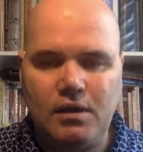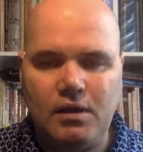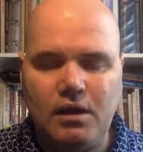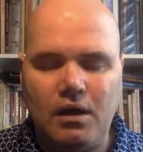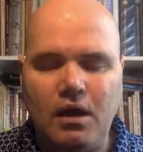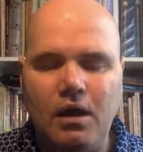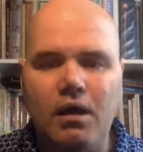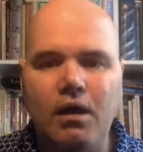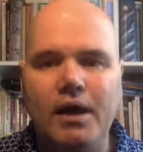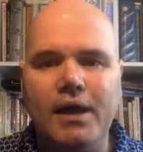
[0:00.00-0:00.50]

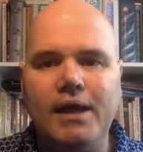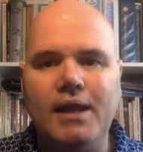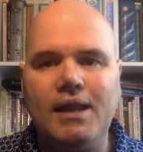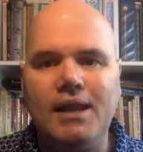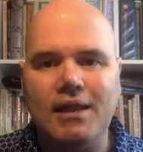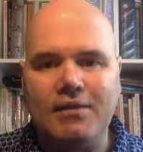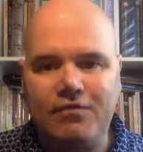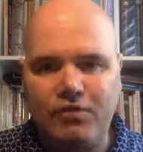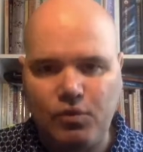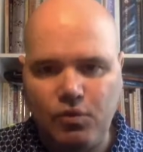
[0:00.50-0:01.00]
a higher
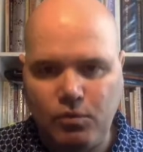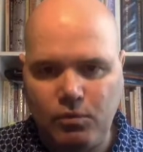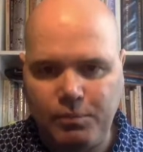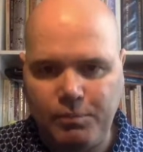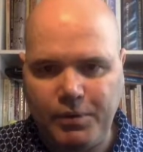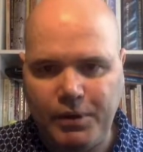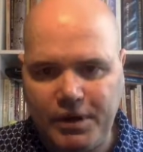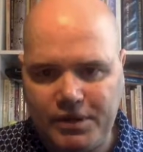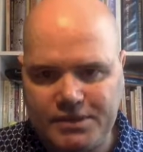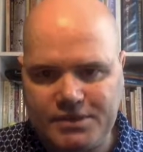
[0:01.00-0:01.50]
level
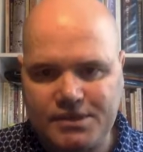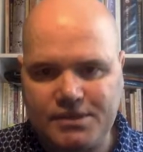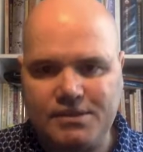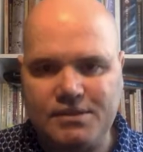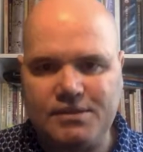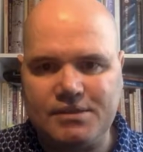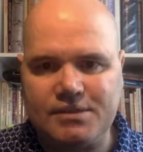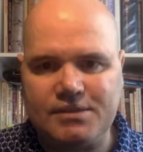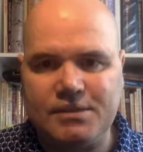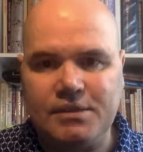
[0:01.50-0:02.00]

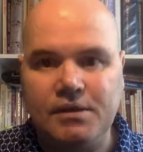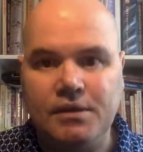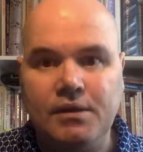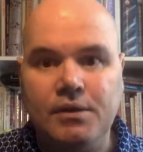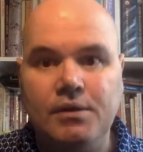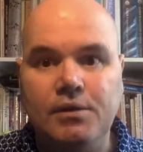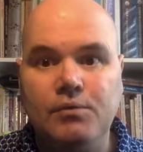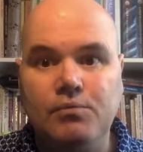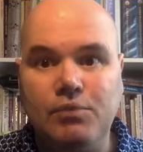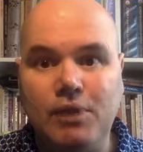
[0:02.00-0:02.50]
person's
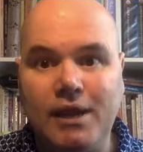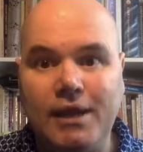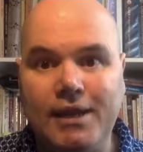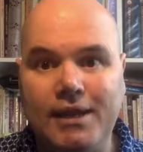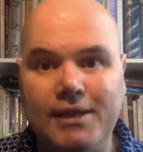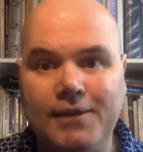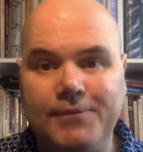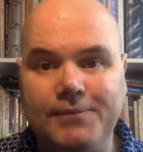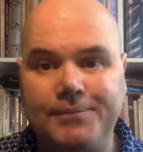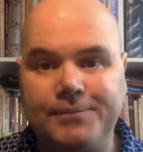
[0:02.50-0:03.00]

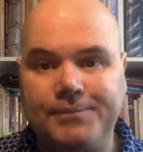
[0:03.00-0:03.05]
rate,